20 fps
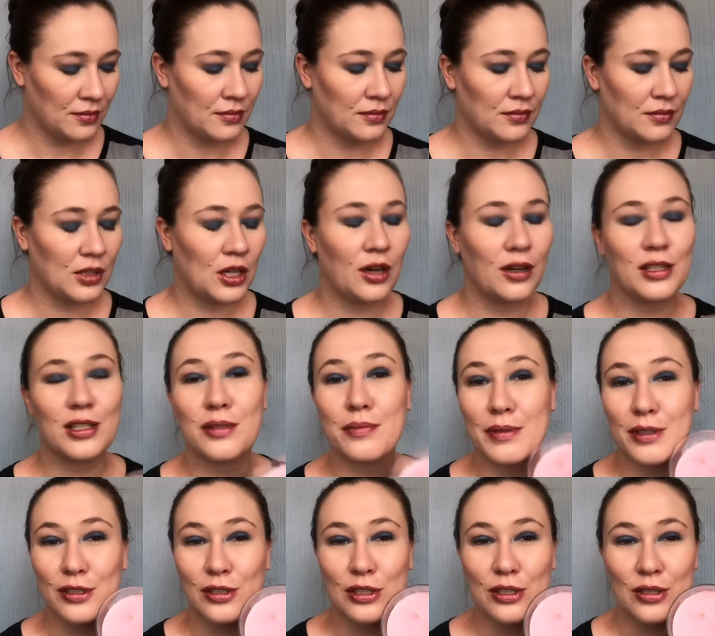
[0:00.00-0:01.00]
Oh, it
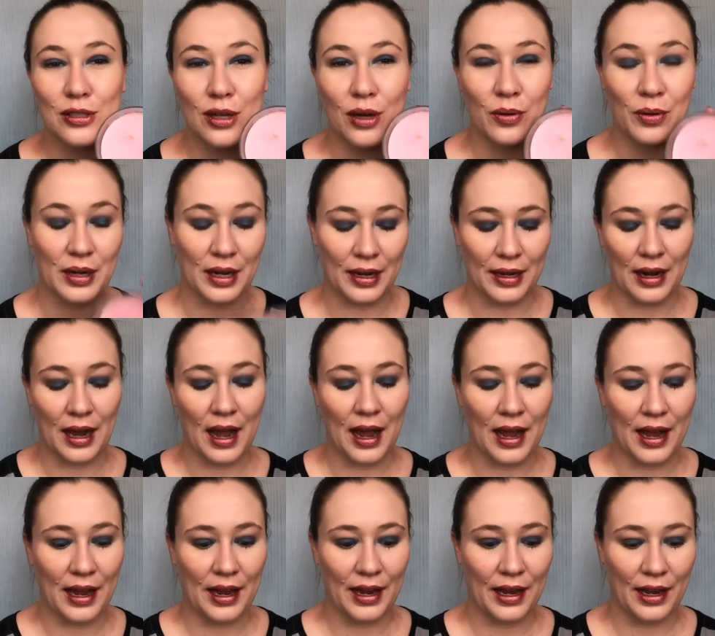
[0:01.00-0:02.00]
smells so good.
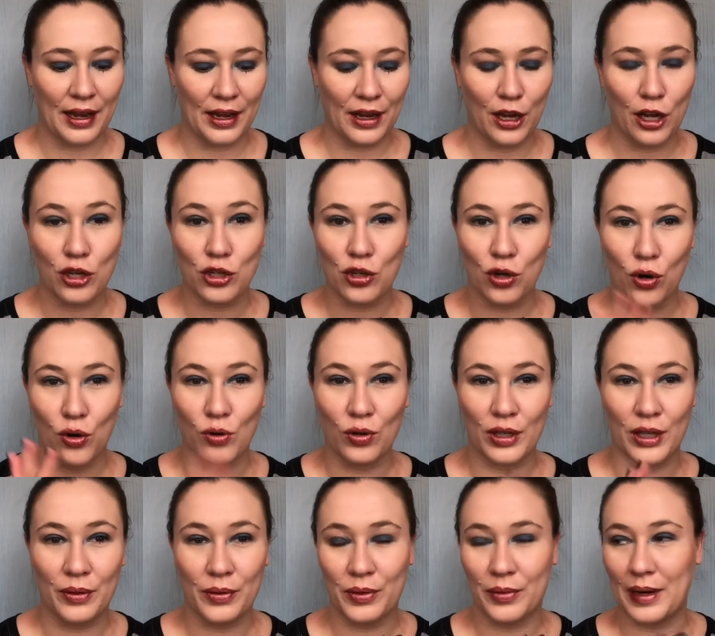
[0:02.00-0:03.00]
I
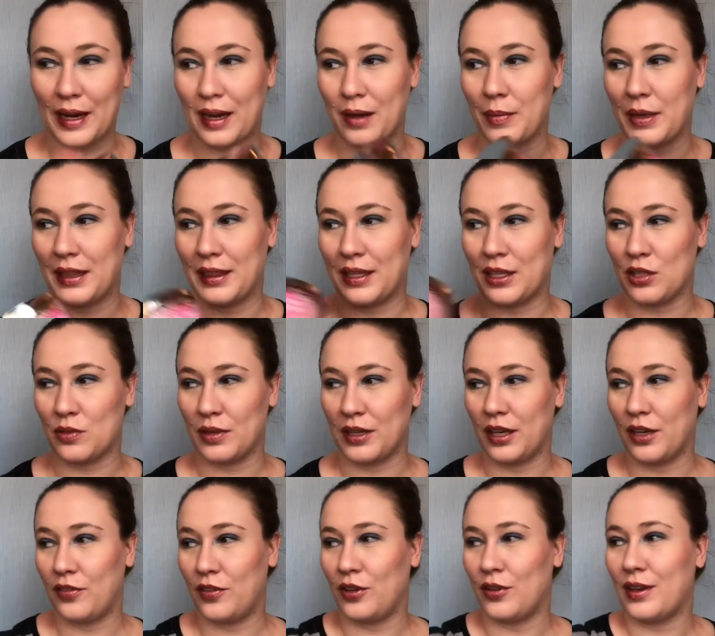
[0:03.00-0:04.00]
totally would recommend this one
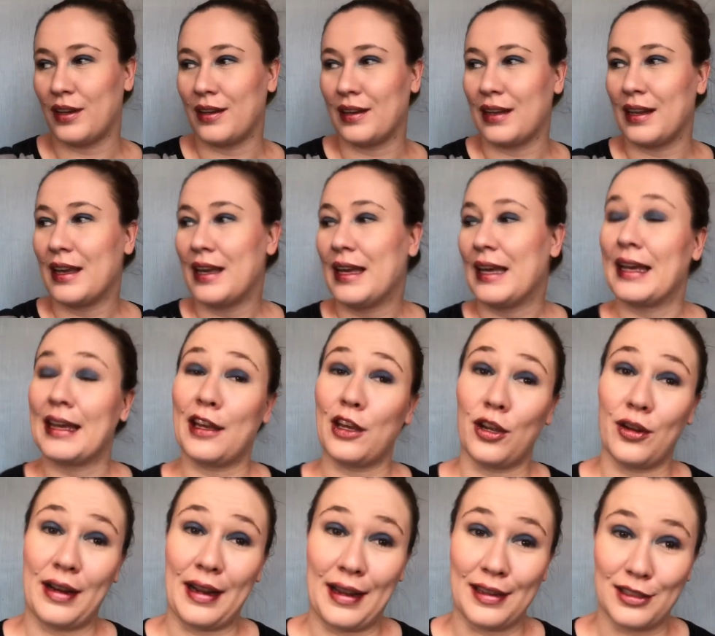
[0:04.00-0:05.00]
if you can get your
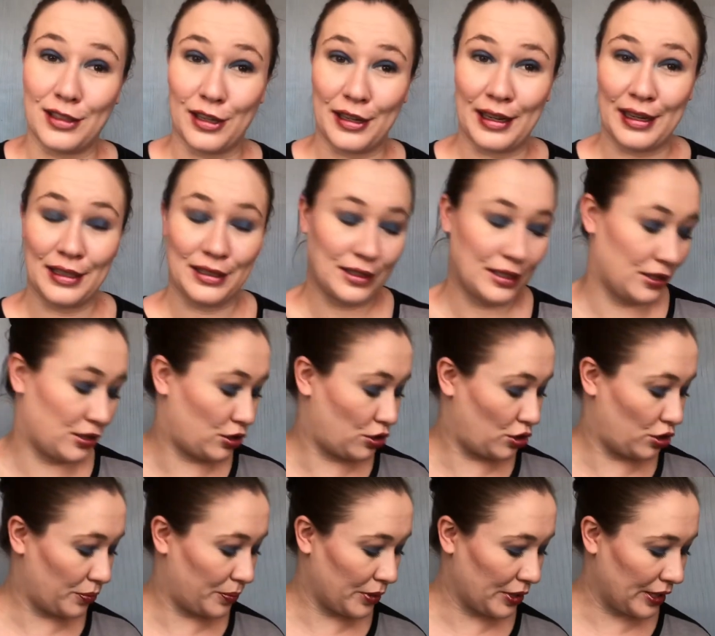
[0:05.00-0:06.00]
hands on it.
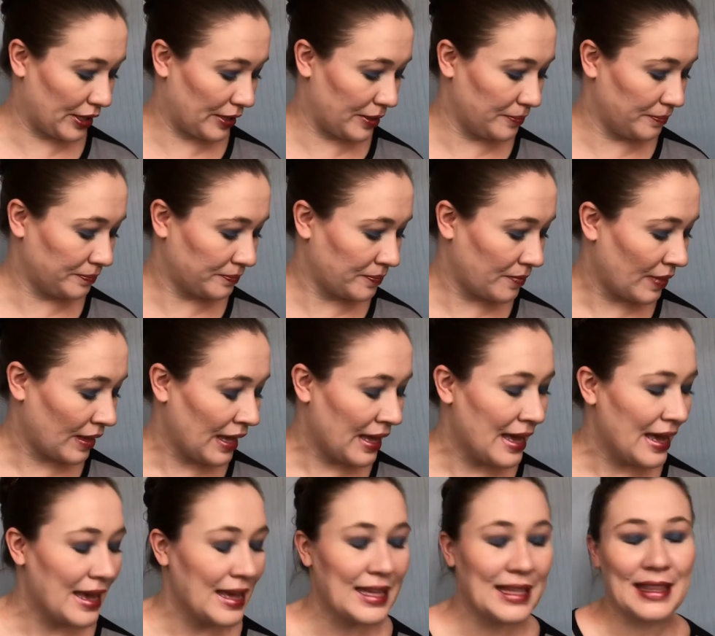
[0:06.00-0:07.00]
Super good.
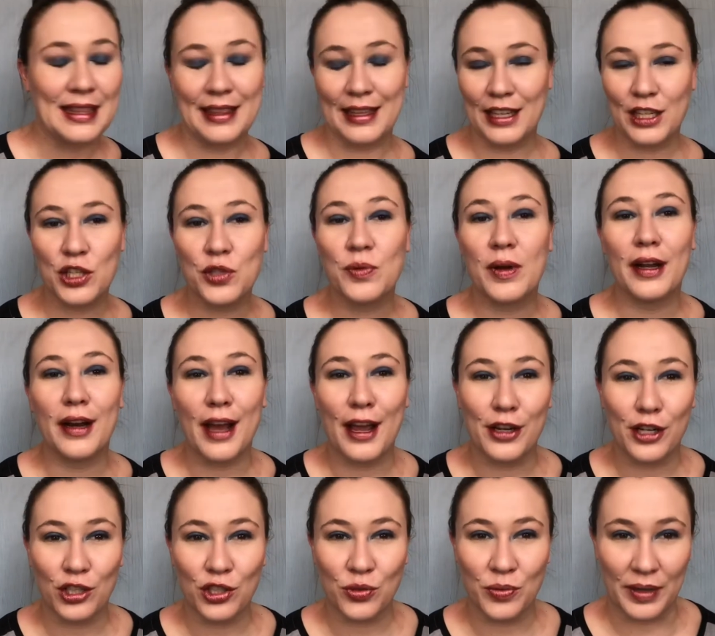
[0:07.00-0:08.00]
This one, I
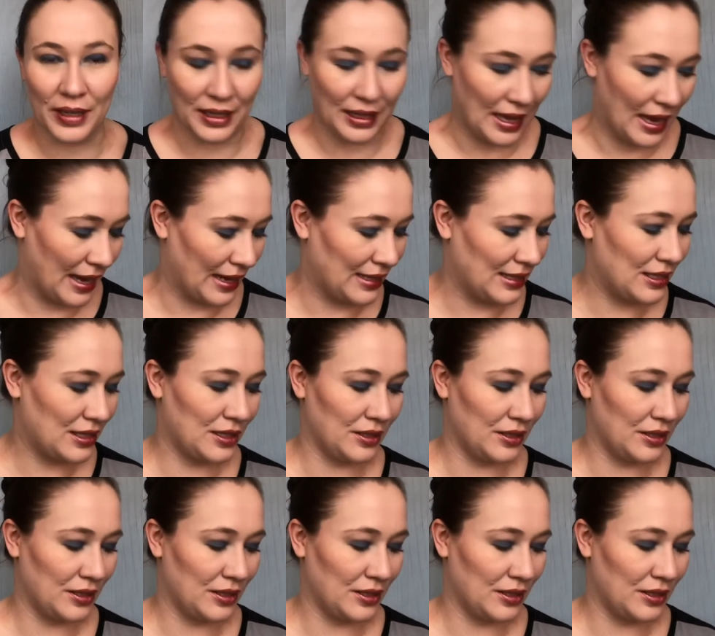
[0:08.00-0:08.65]
just realized